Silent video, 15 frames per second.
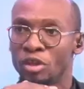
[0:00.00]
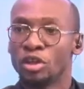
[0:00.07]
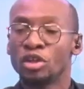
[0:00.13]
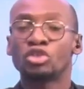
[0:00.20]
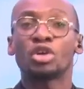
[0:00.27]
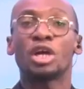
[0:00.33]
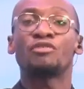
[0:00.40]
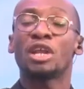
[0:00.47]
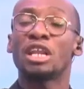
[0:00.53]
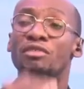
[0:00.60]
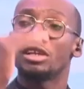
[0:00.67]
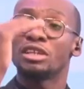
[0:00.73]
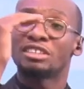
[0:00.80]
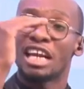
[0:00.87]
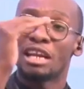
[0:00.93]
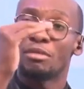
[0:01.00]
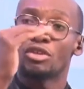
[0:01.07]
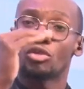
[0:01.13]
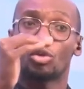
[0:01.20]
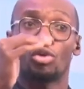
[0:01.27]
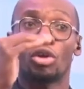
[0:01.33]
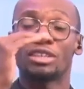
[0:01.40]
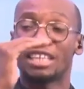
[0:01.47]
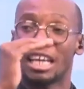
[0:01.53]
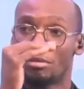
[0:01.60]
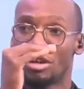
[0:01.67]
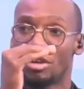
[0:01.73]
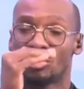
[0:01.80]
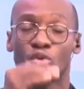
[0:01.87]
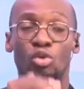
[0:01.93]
So if you're leaving in 10 minutes, kuna 10 minutes, kuna